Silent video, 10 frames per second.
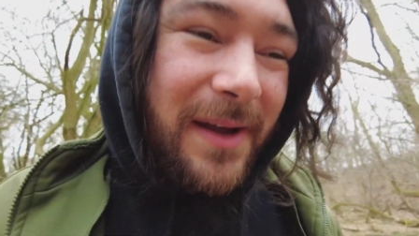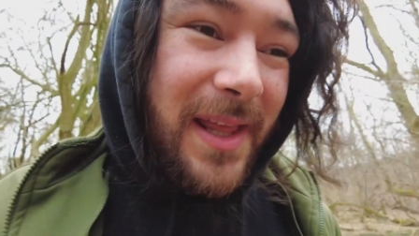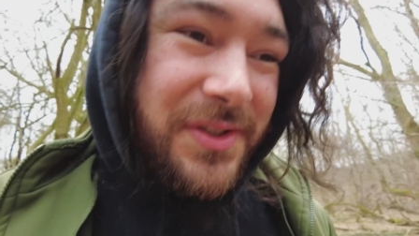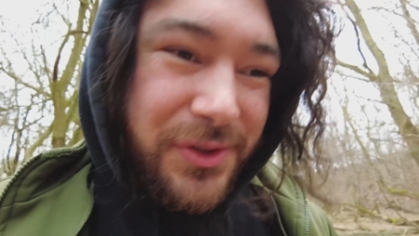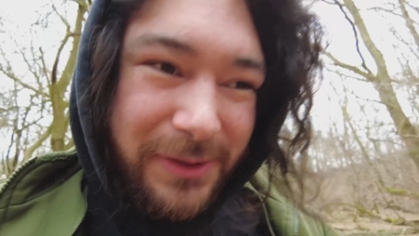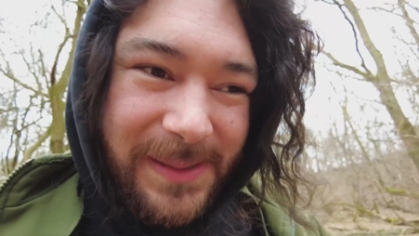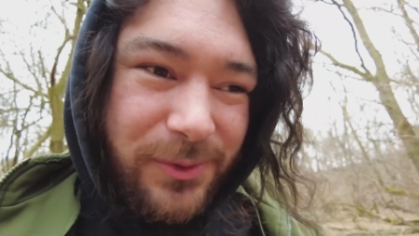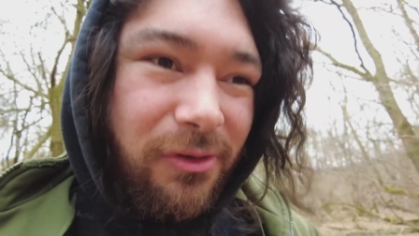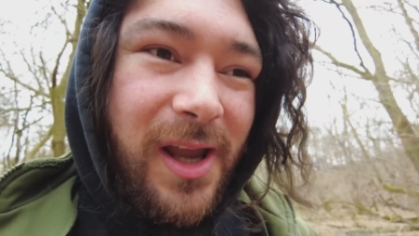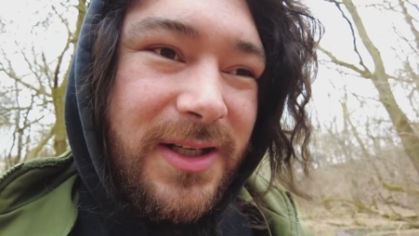Now that stream
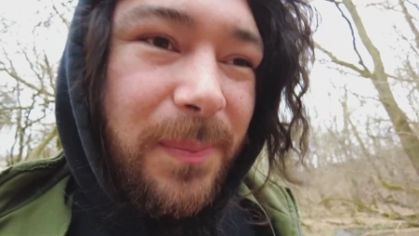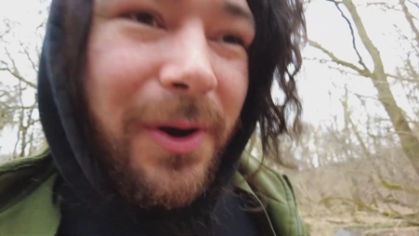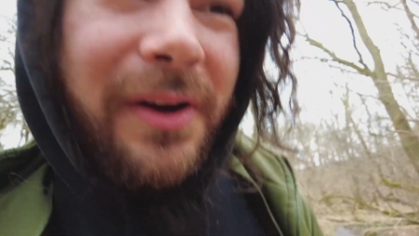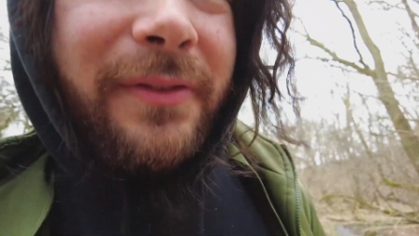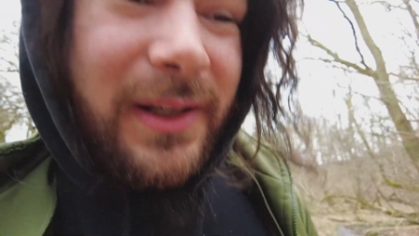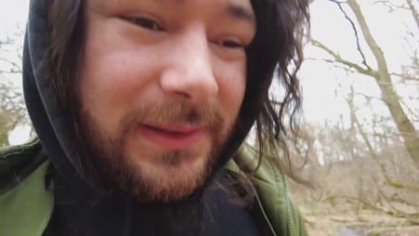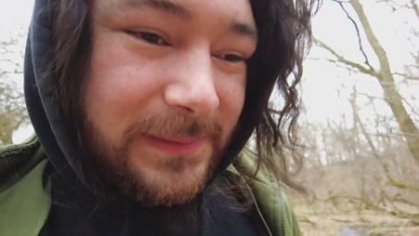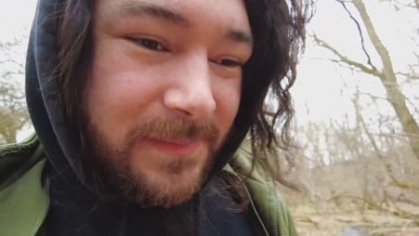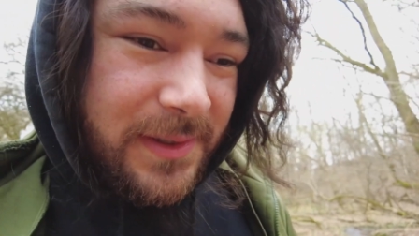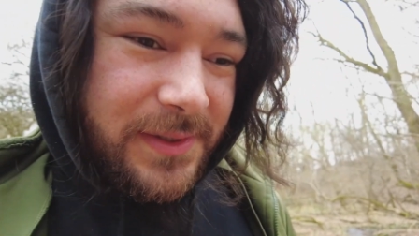dried up over
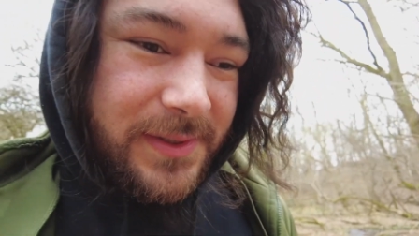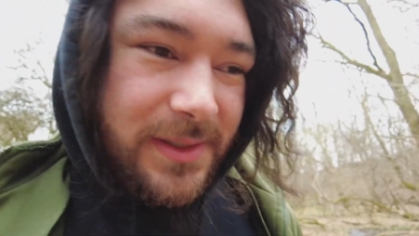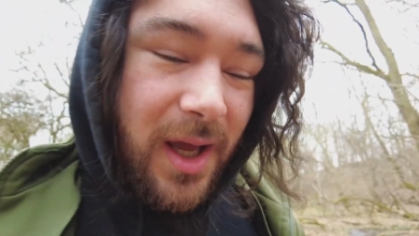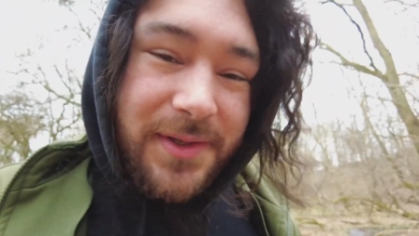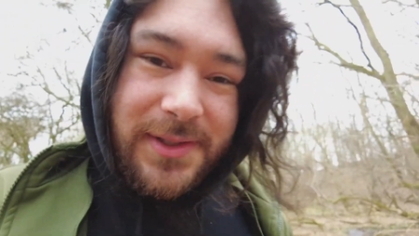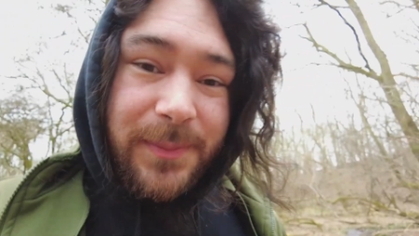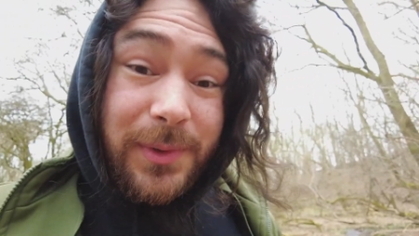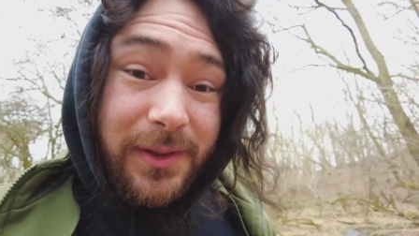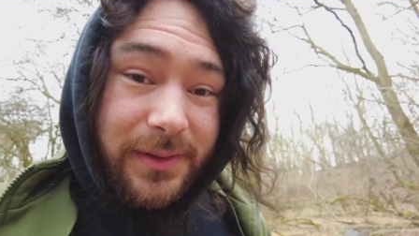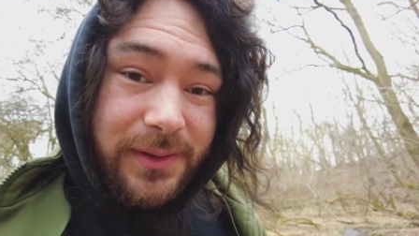last
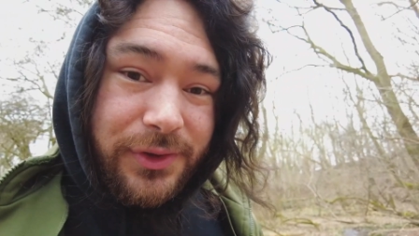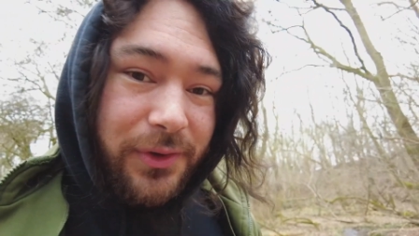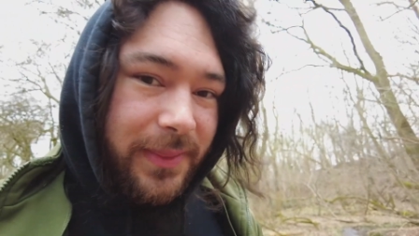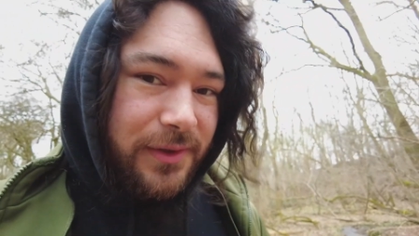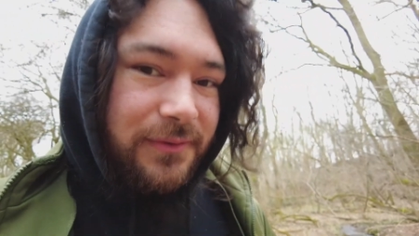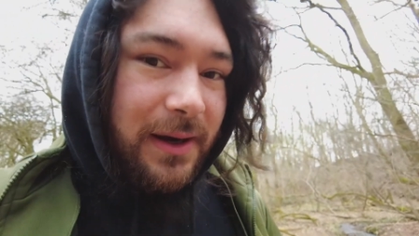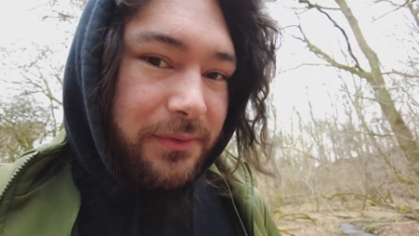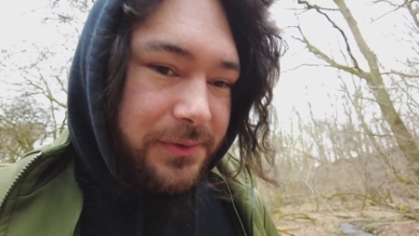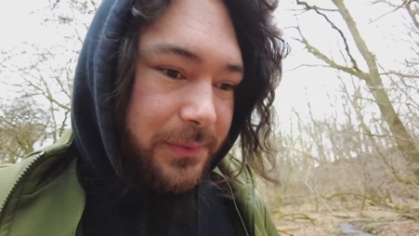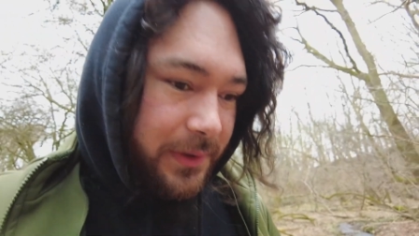summer during the
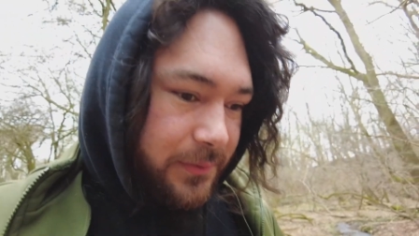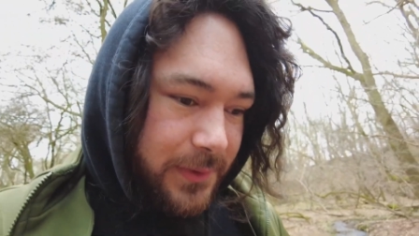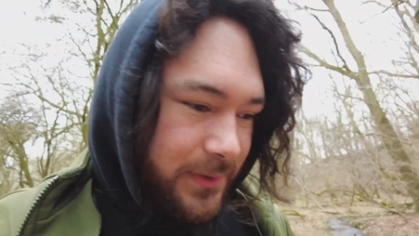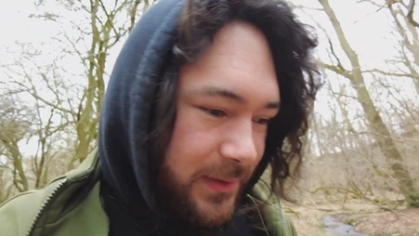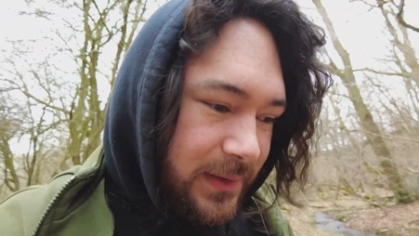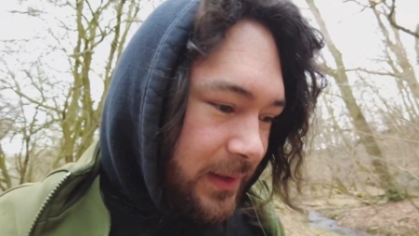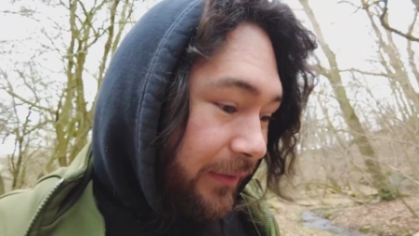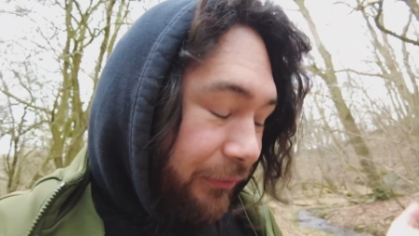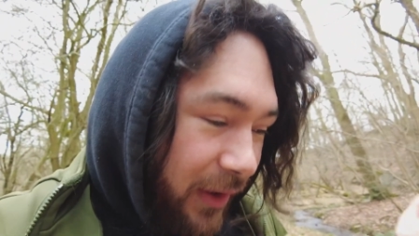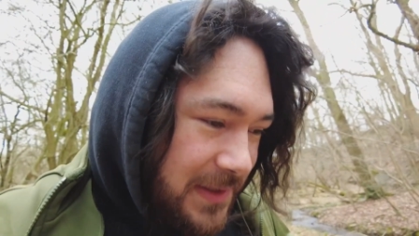drought, which was
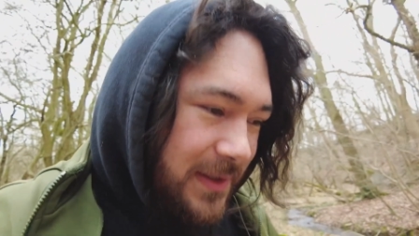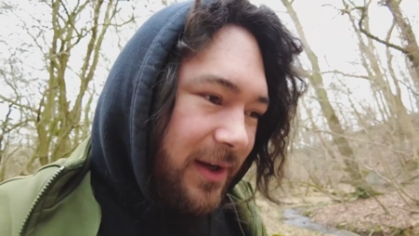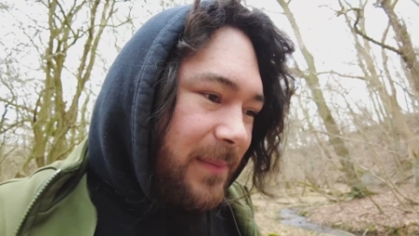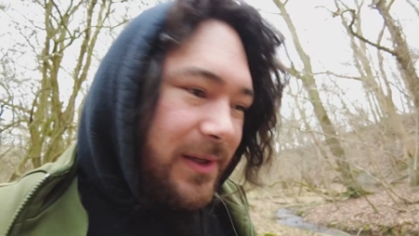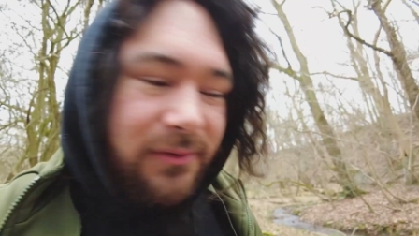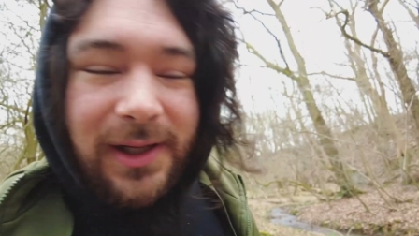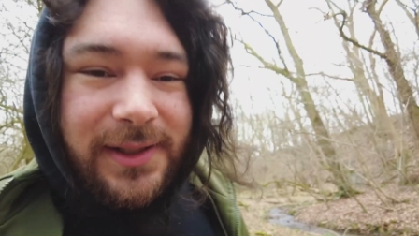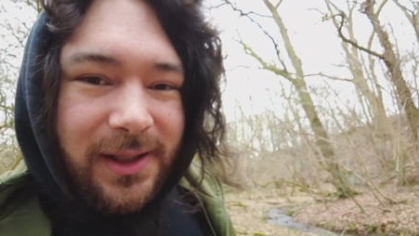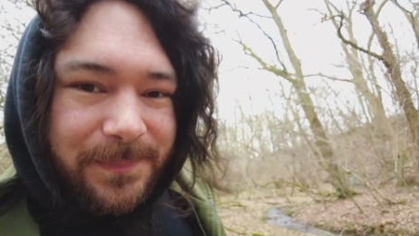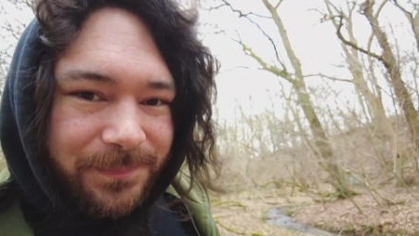the first time it
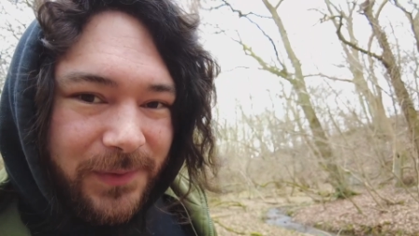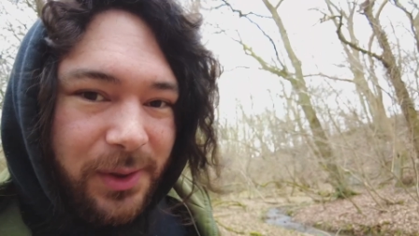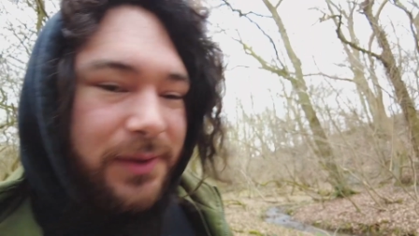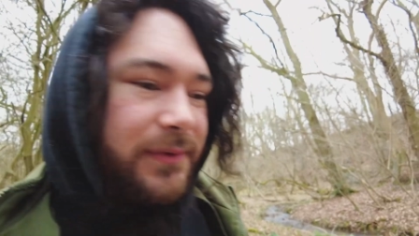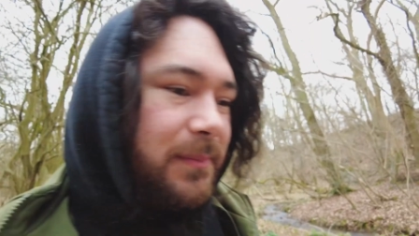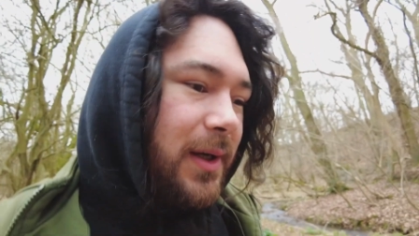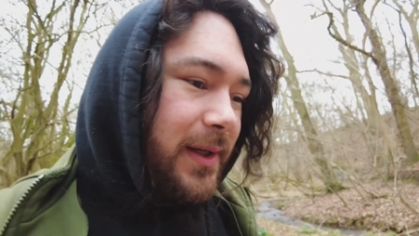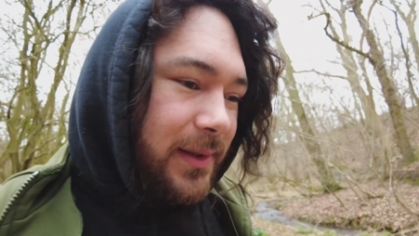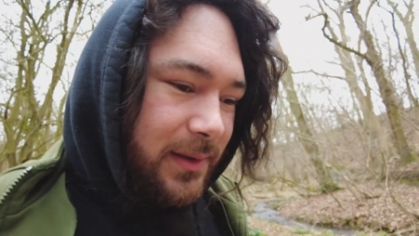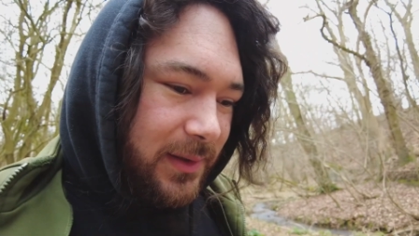dried up over
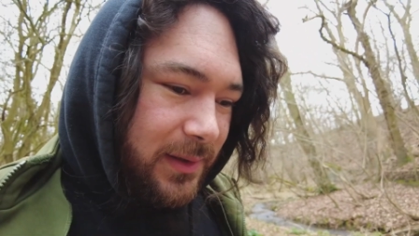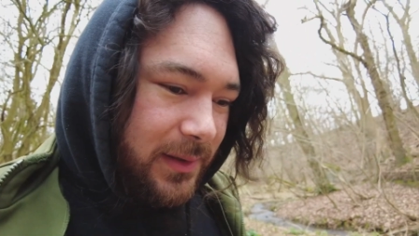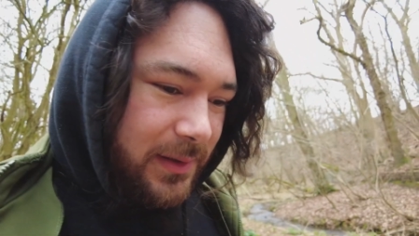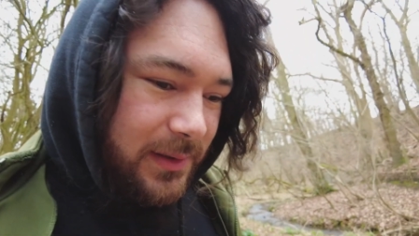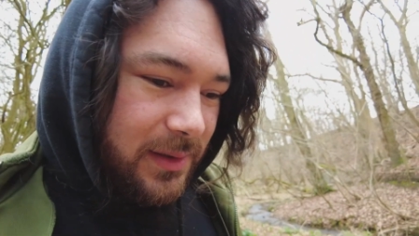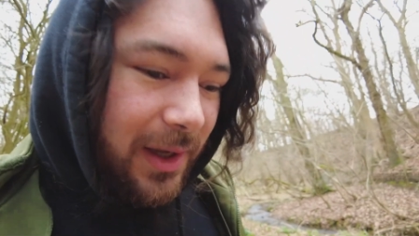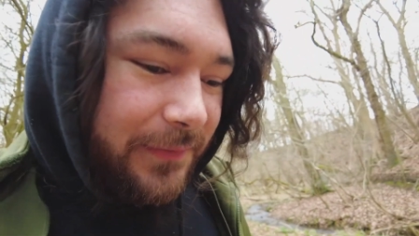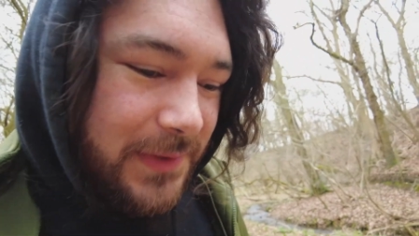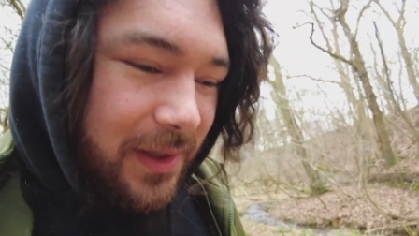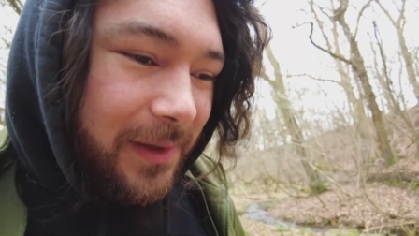my
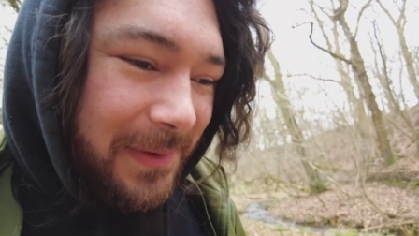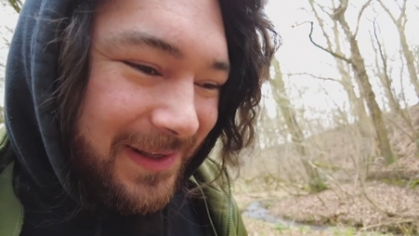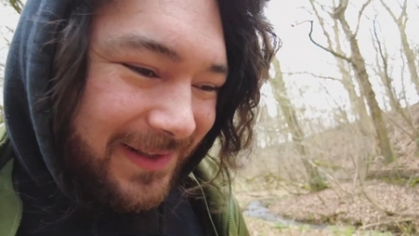lifetime